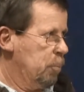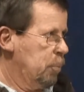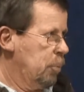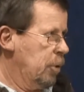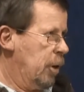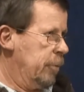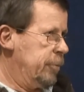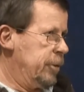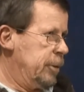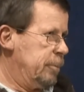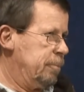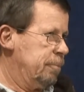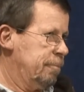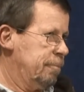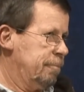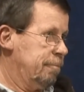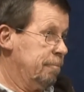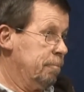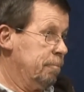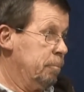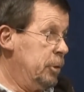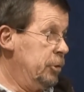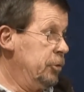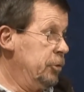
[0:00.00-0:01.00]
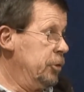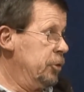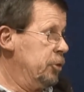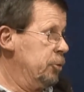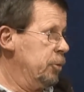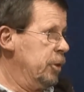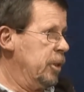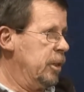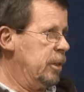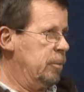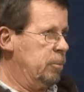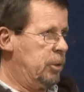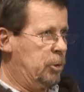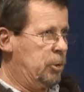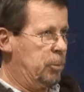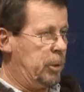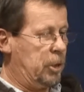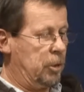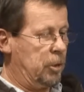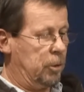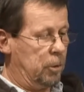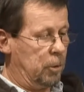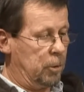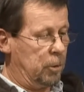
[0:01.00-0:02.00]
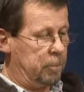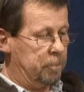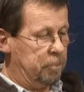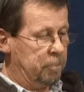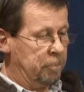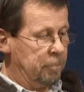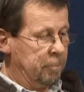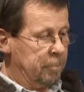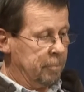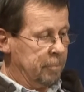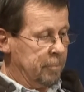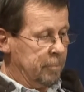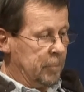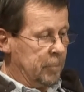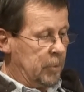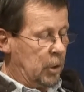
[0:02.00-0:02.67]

non-profit business really, which we called